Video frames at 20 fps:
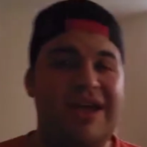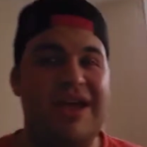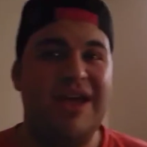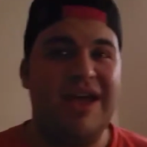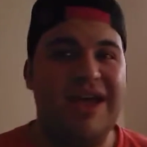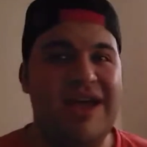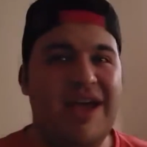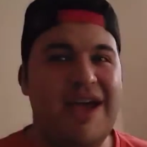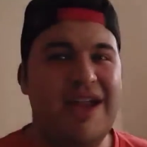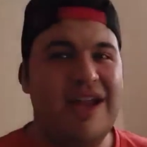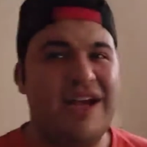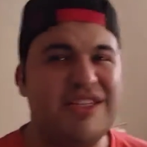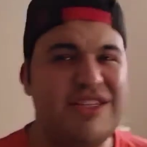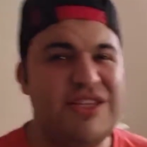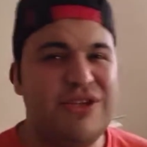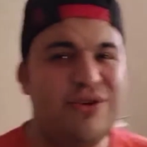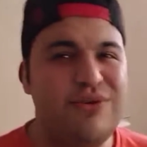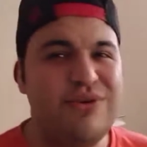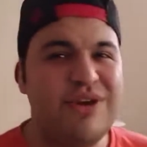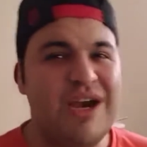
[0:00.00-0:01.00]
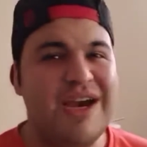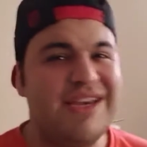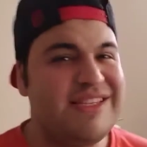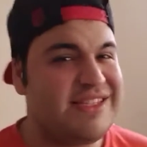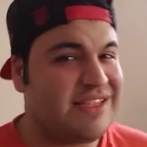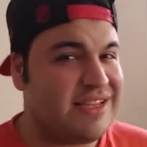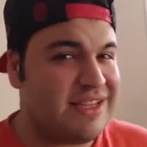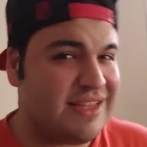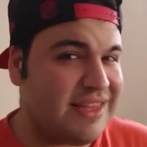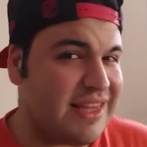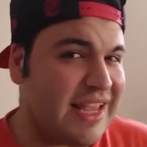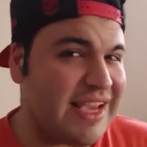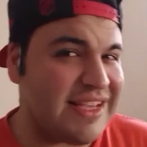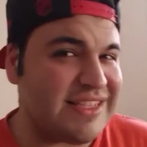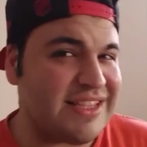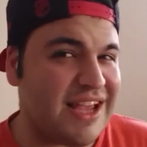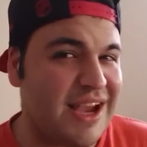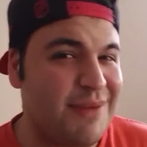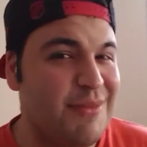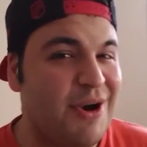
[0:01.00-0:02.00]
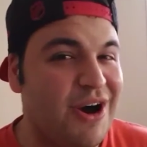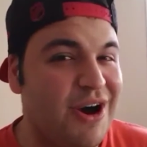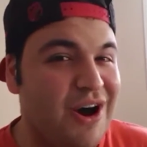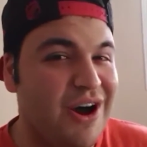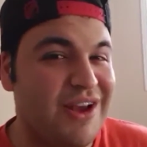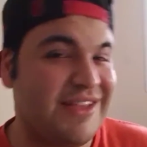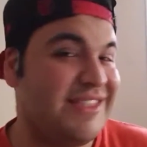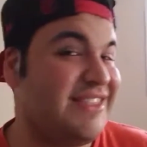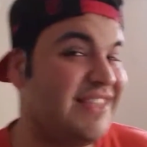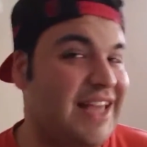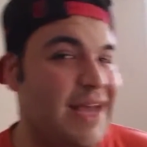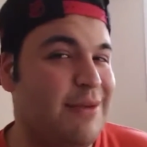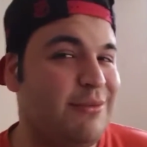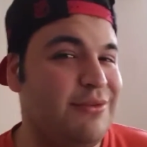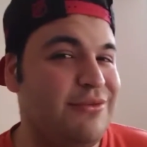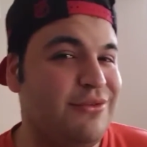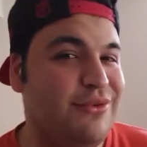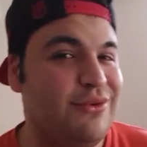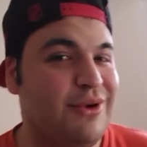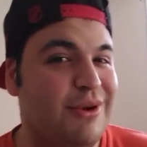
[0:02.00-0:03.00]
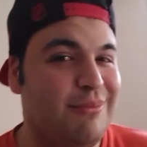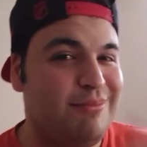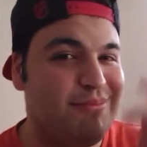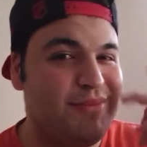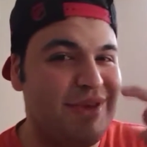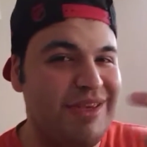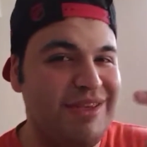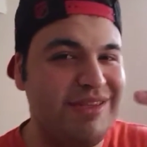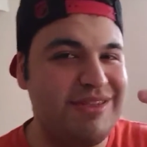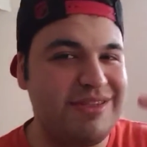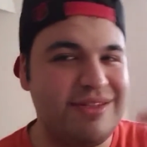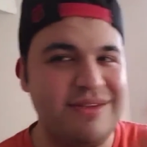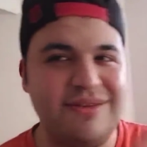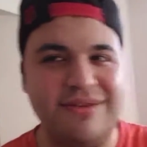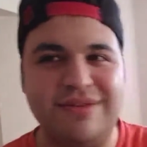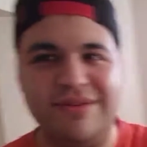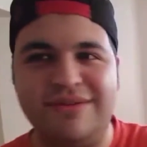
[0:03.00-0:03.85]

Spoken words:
And I'll see you guys next time on Slab Abdulla. Peace.